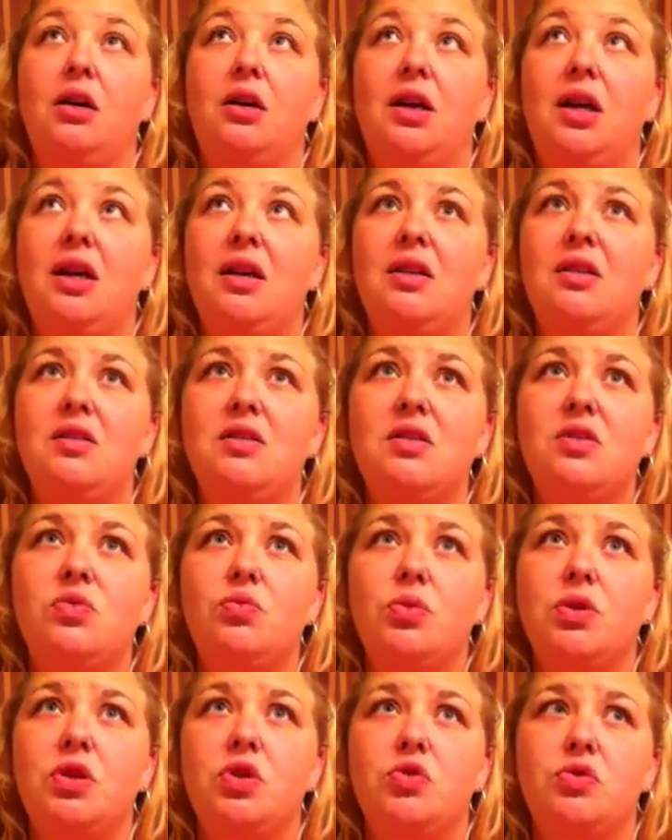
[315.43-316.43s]
Ken's
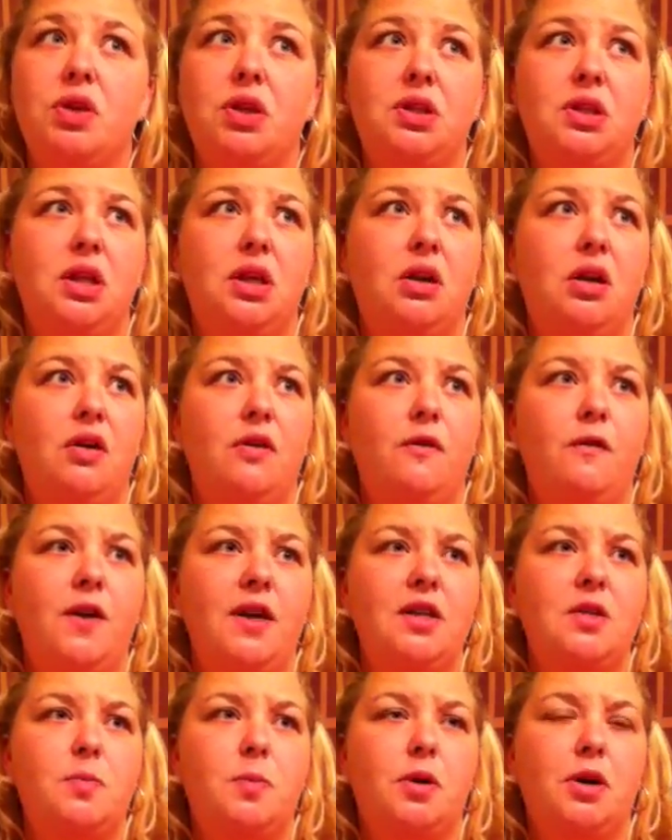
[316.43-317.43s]
Restricted on
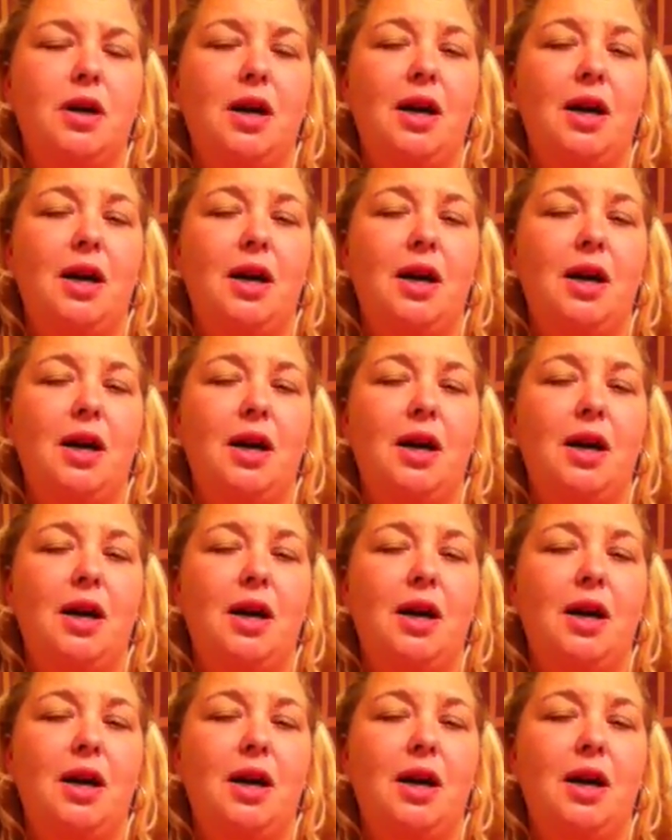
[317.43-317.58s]
Facebook.